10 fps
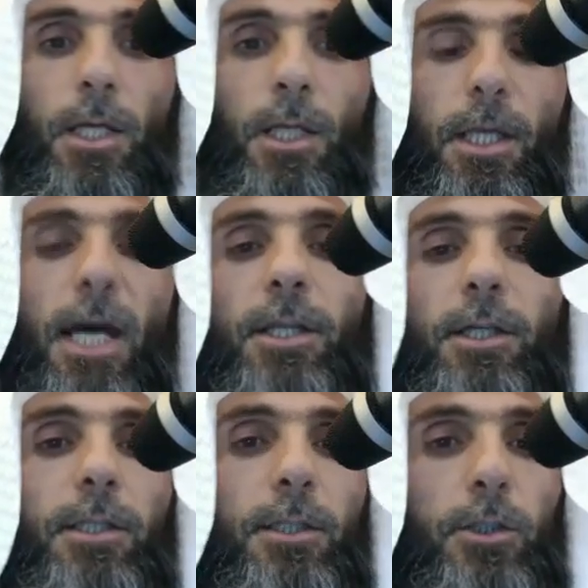The
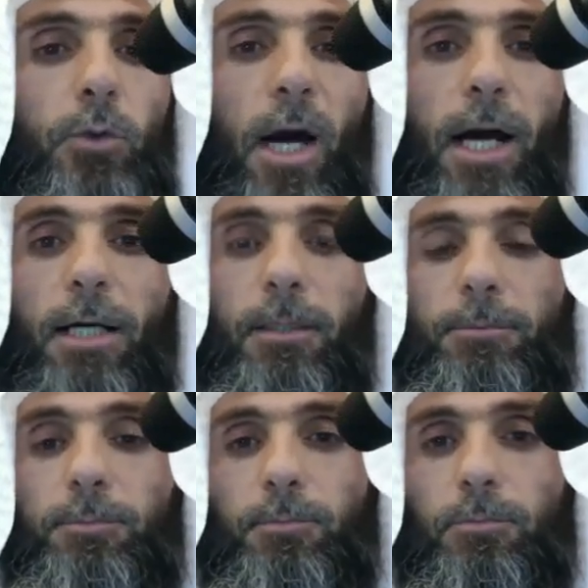other
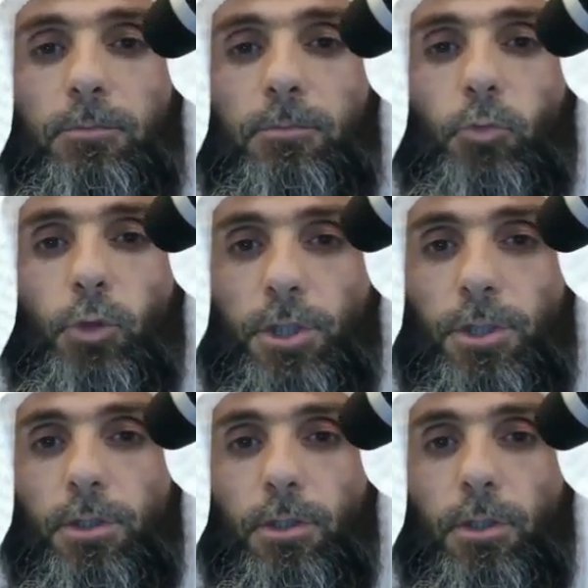dua,
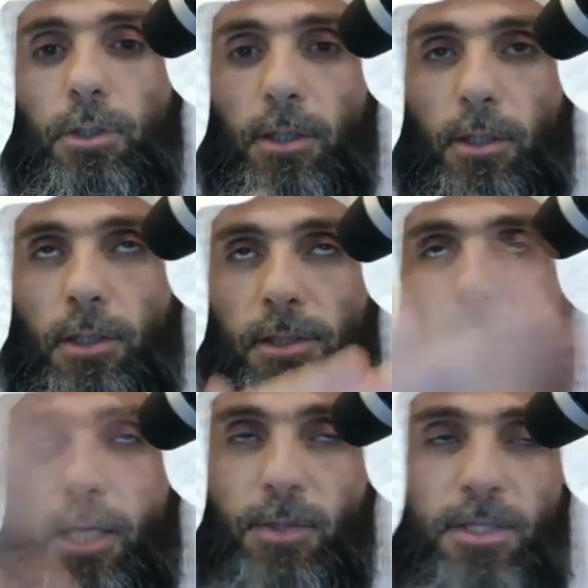which the
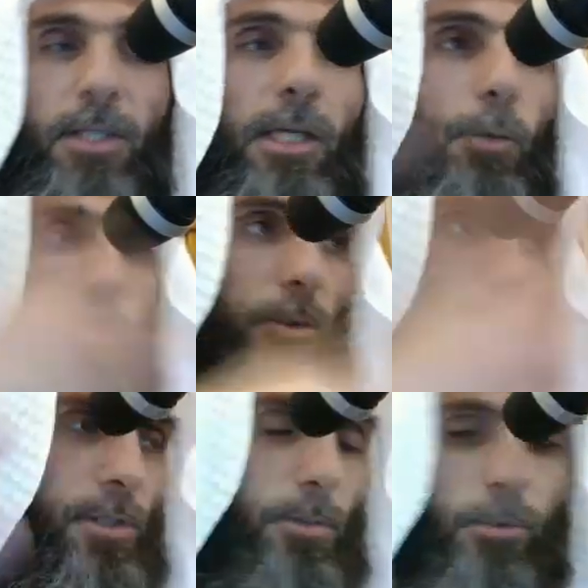Sahabi said, I wish I
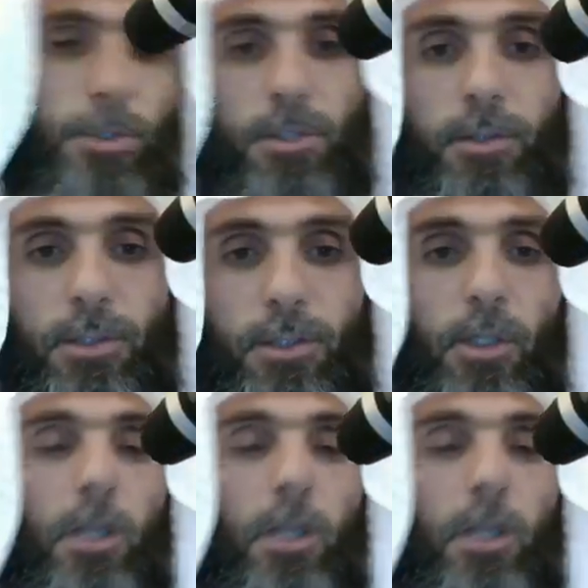was the person, that